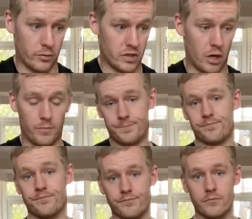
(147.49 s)
So
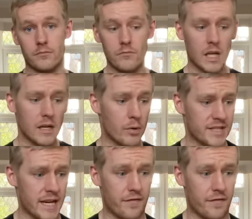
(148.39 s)
I'm going to take you